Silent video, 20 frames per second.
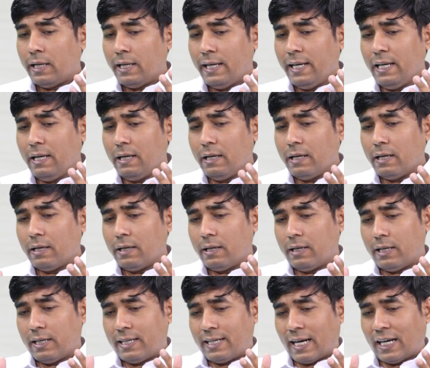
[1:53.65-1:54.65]
In
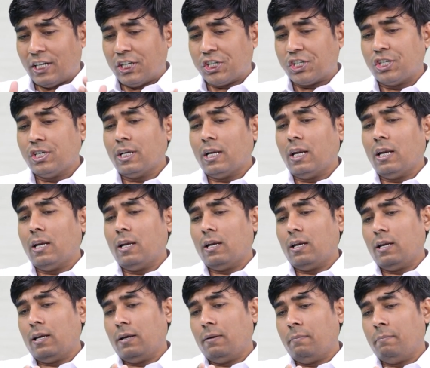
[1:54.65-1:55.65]
traditional
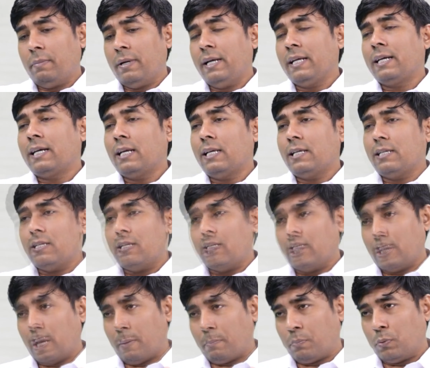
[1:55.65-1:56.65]
medical
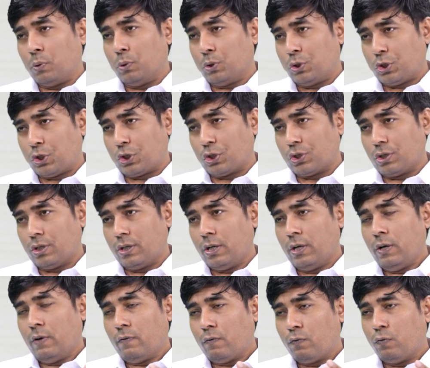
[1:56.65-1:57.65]
approach,
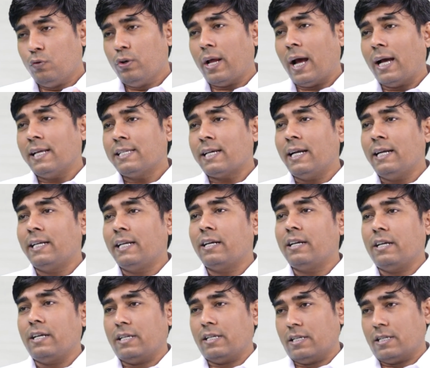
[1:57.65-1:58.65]
food has
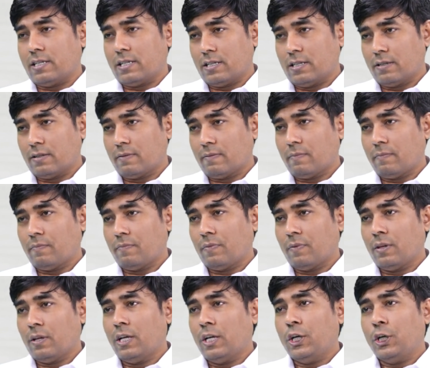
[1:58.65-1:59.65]
underrated.
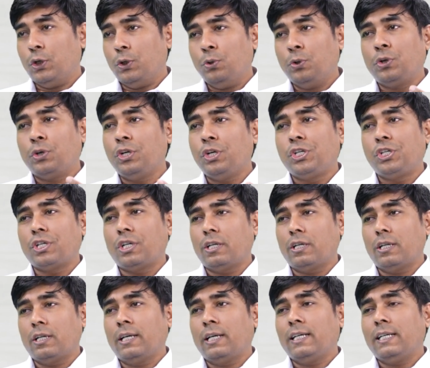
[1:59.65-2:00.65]

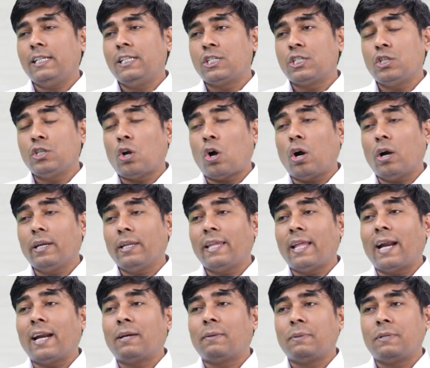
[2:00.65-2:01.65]
Nutrition is not
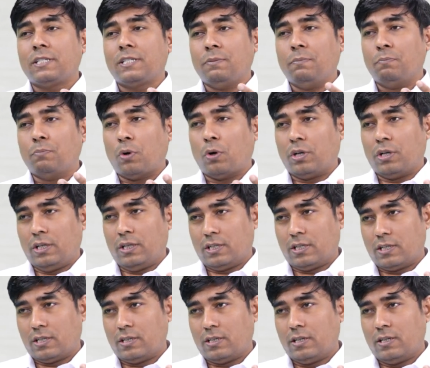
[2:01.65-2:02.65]
that much
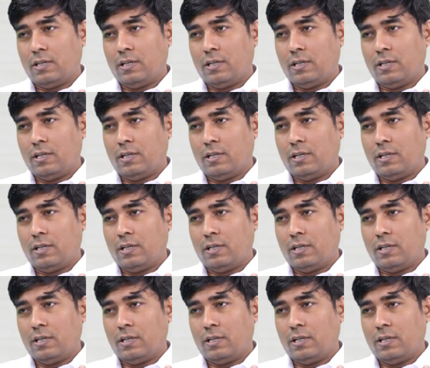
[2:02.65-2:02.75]
important.